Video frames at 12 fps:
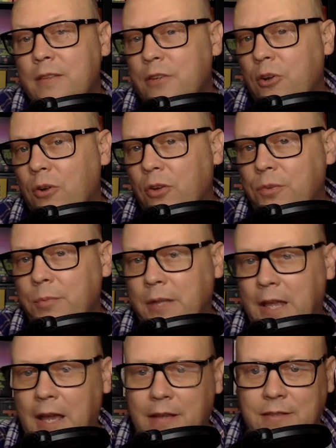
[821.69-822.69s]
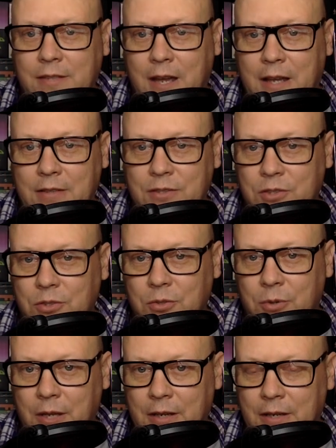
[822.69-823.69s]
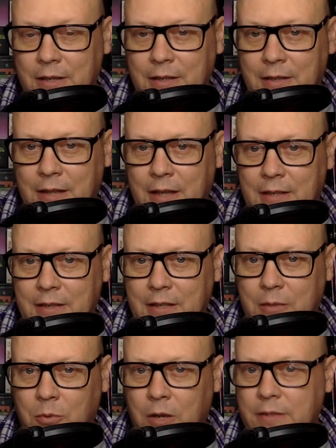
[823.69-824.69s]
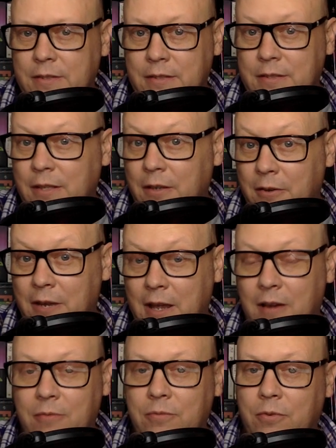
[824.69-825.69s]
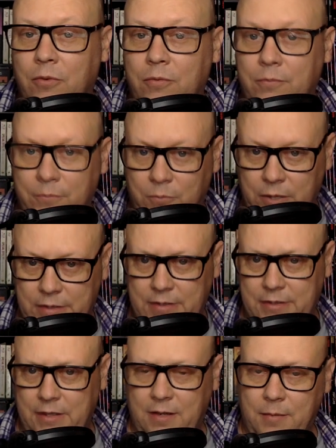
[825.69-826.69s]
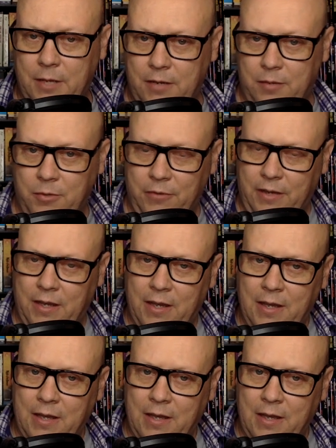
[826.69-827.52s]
De Niro ultimately has ties to and that he wants to see go down for reasons that come out in the movie.